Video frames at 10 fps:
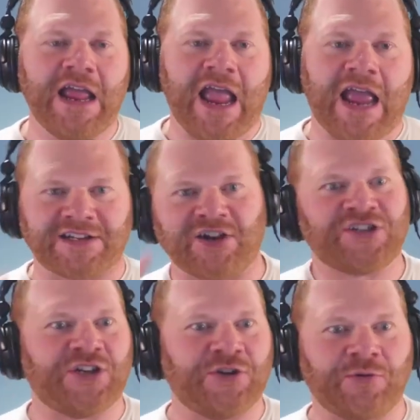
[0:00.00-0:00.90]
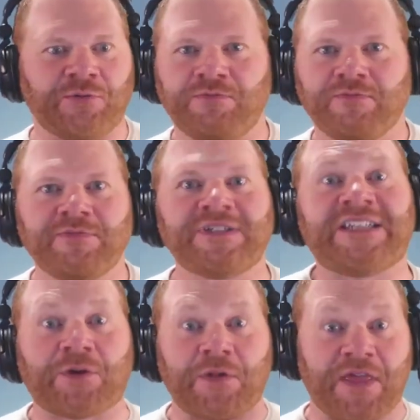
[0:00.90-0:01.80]
And as long as you
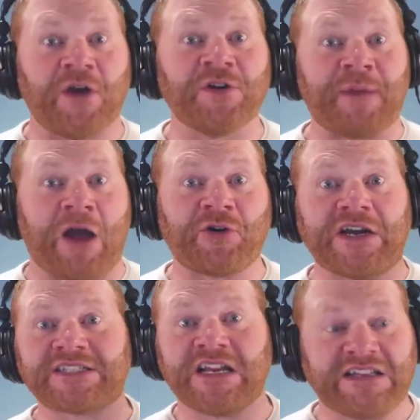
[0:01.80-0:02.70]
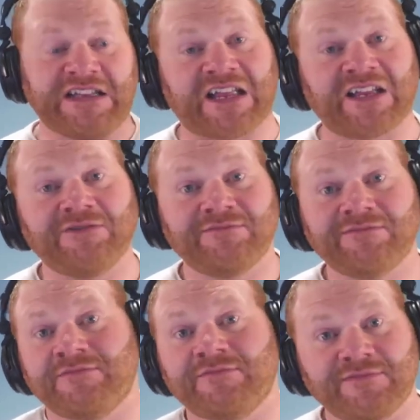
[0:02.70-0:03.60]
stick within those boundaries, like
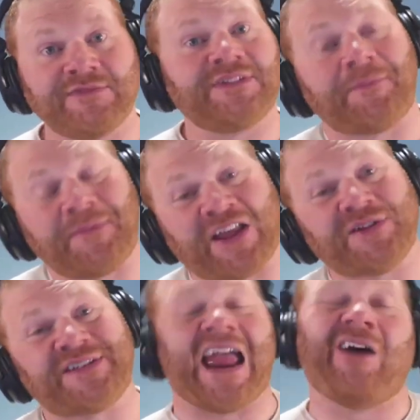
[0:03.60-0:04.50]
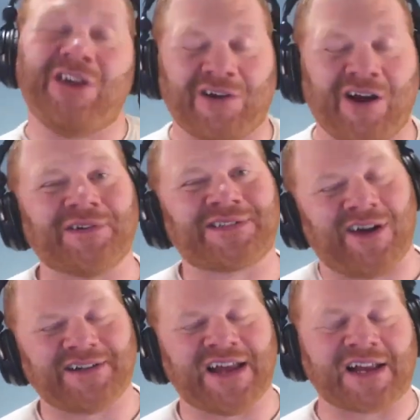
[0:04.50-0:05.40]
something goes down, you can always
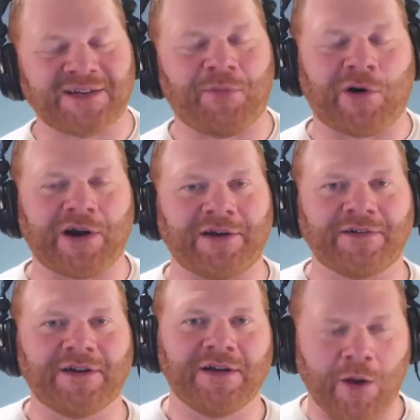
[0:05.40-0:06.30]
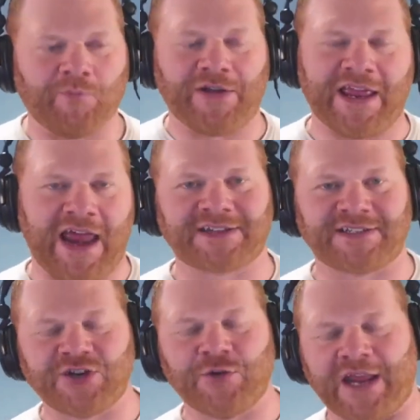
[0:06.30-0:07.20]
contact support and hopefully get
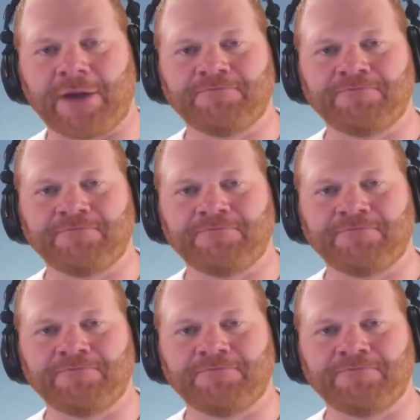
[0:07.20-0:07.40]
access to it again.